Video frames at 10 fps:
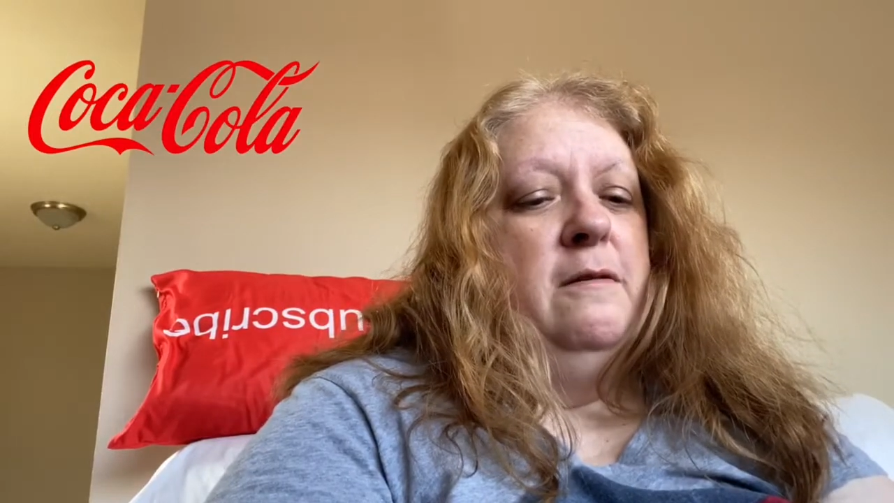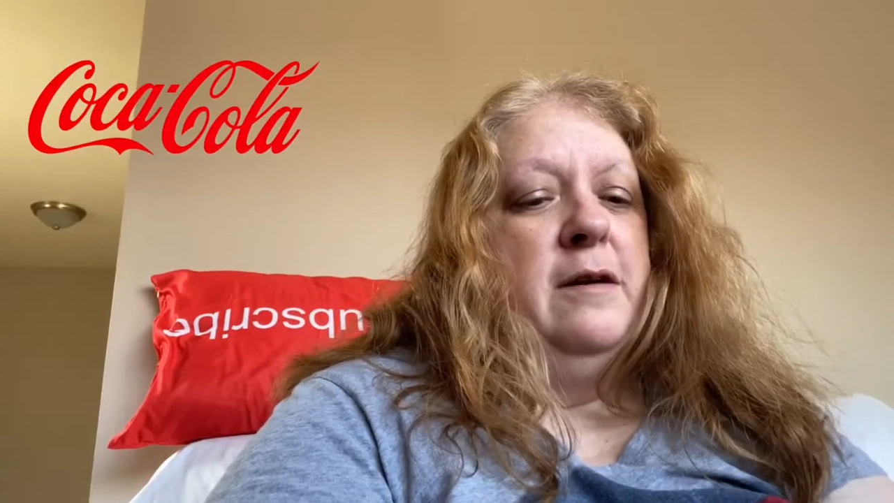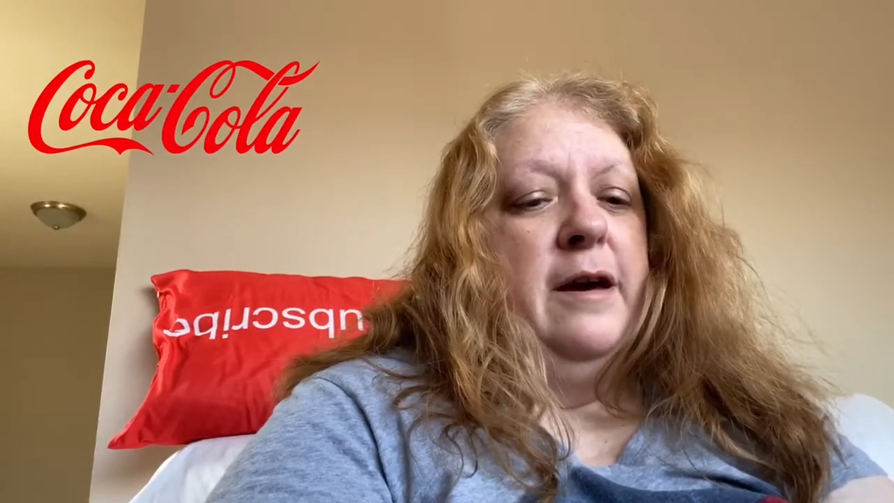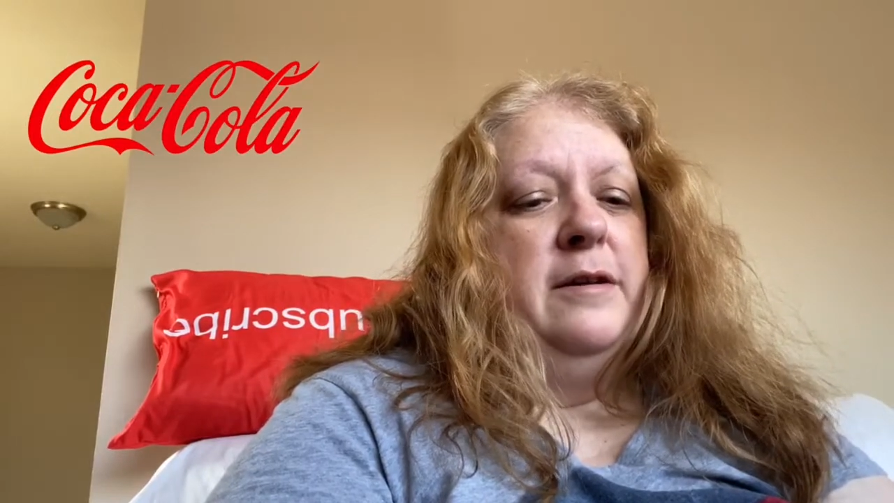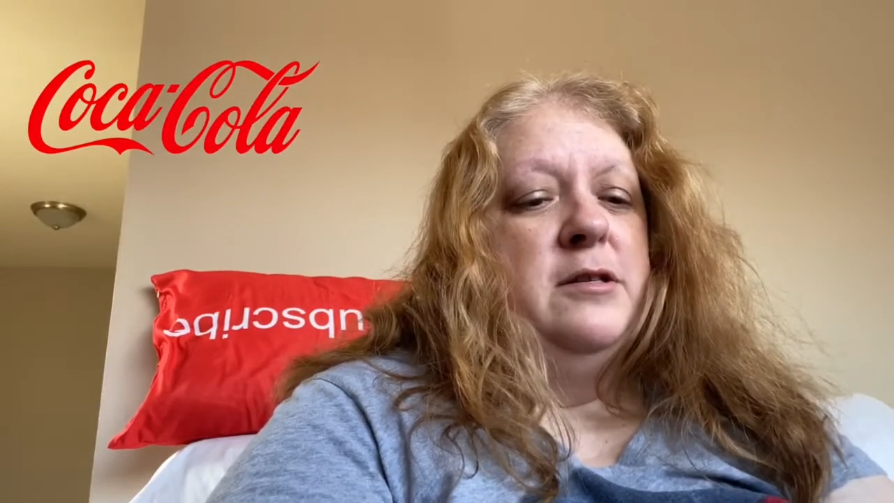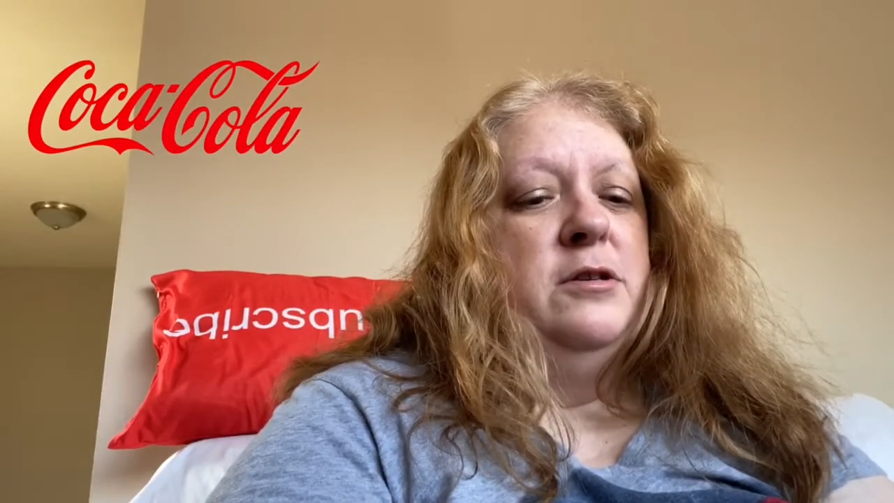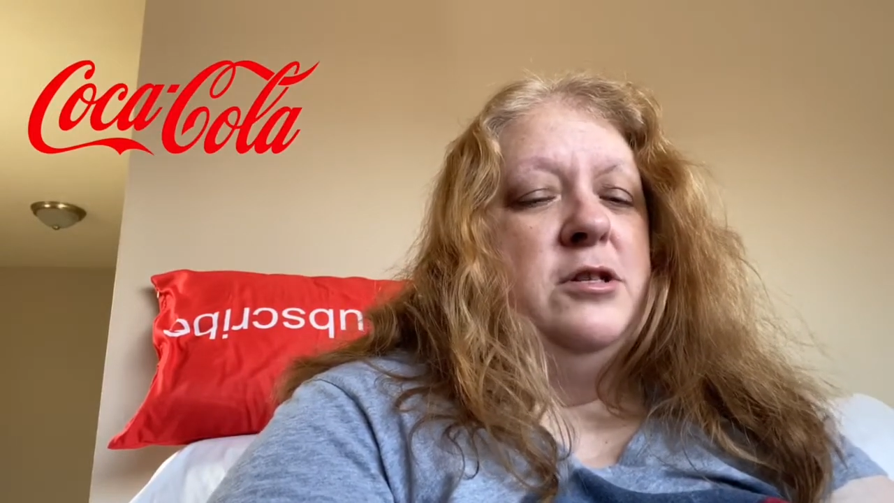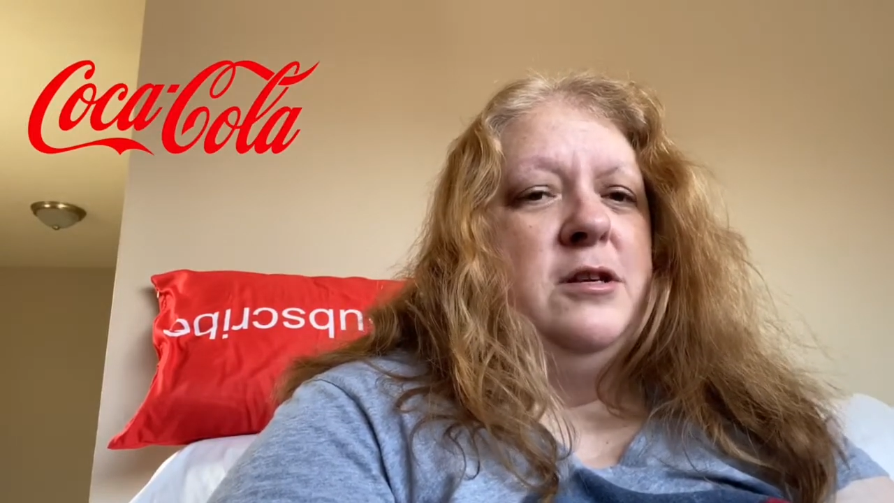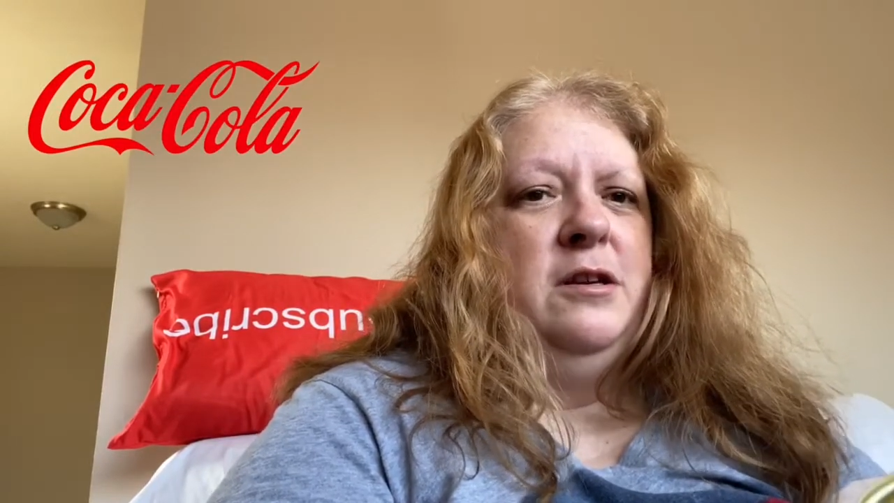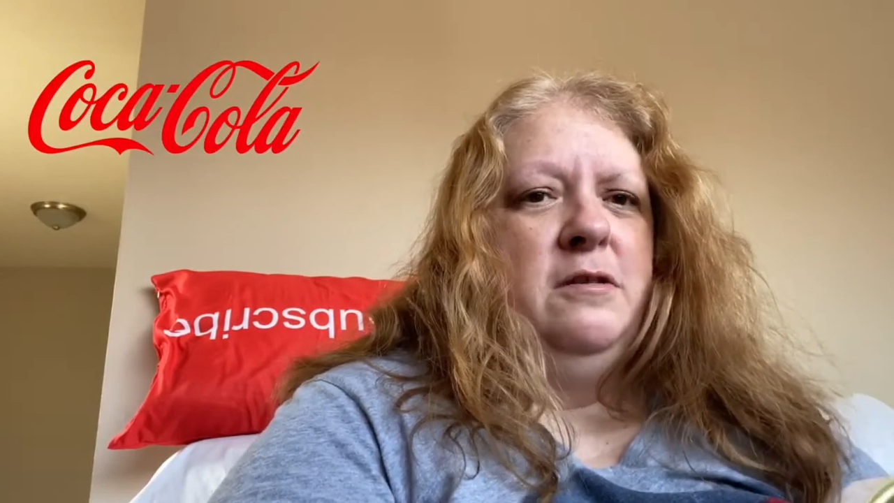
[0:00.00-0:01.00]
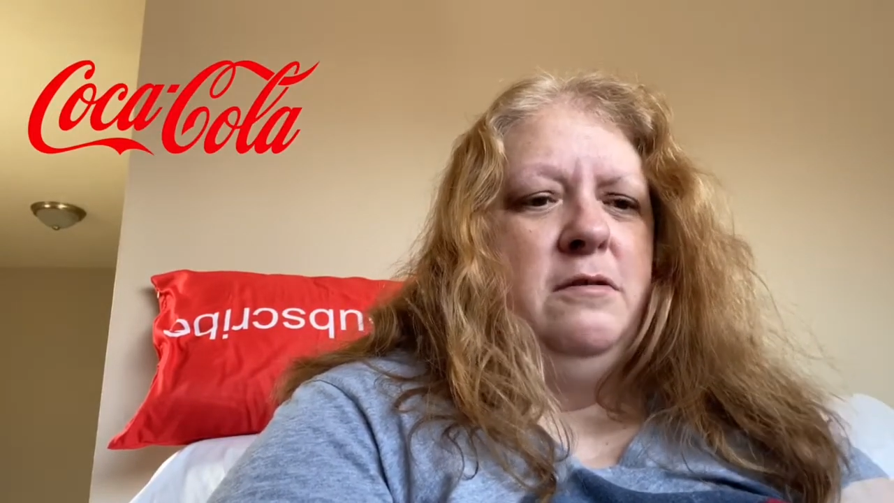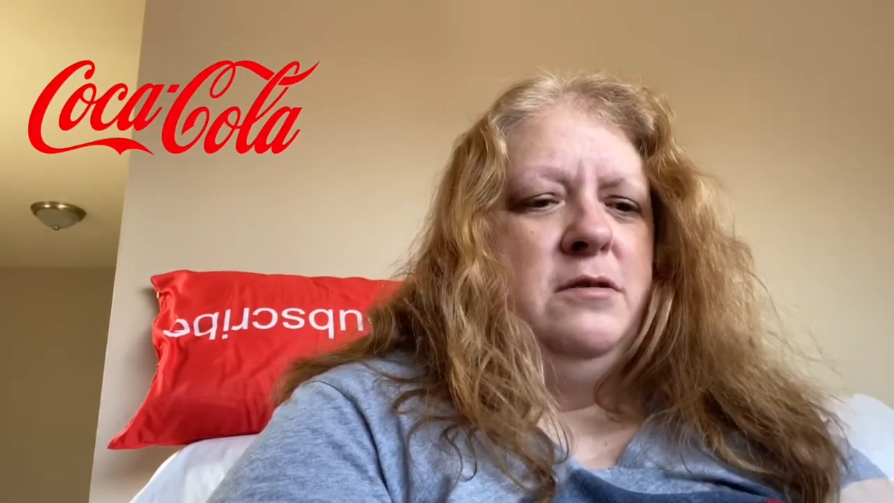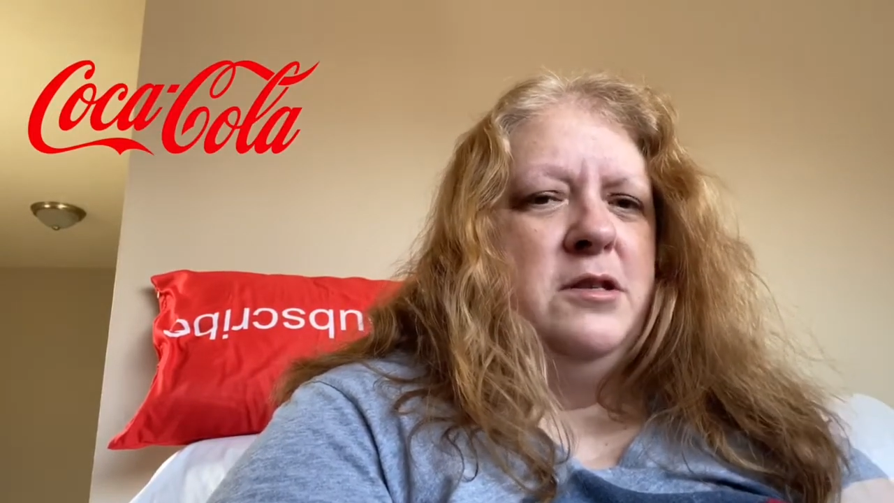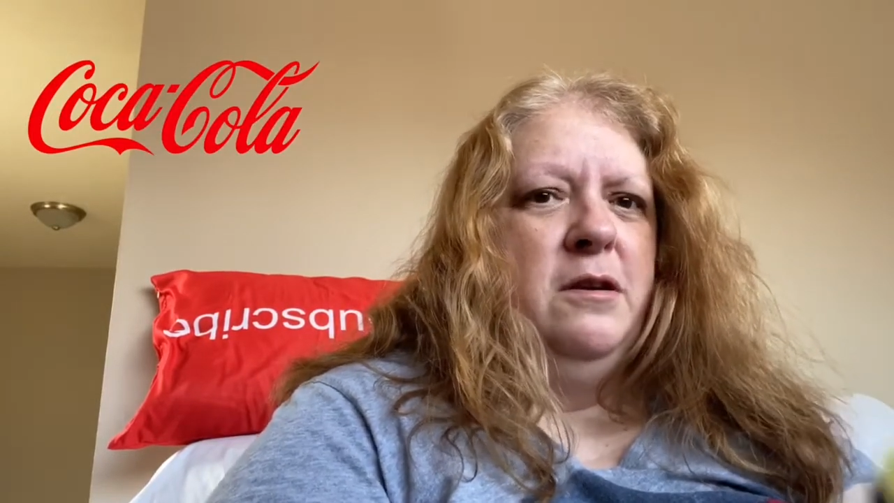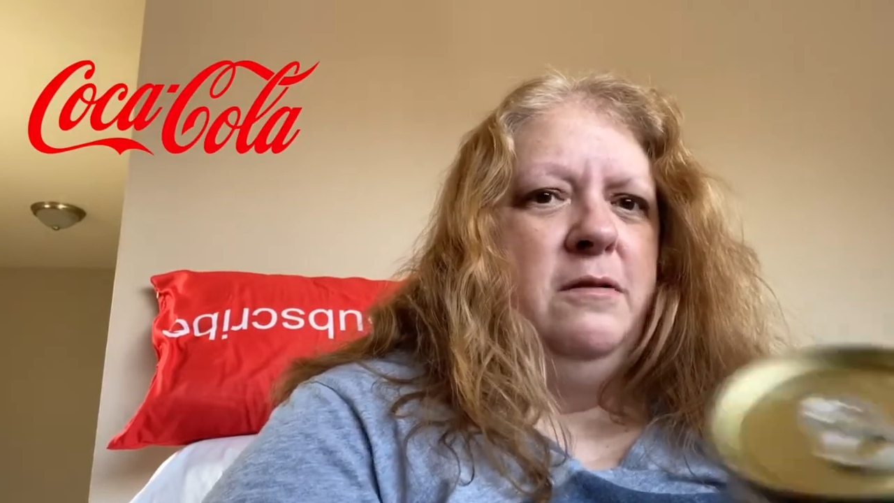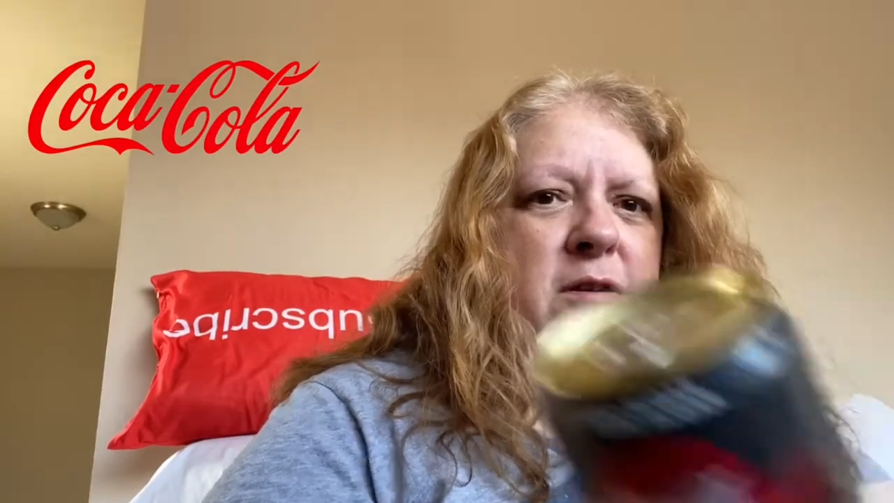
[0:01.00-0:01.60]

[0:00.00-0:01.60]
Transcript: Okay, so just like the Coke Zero,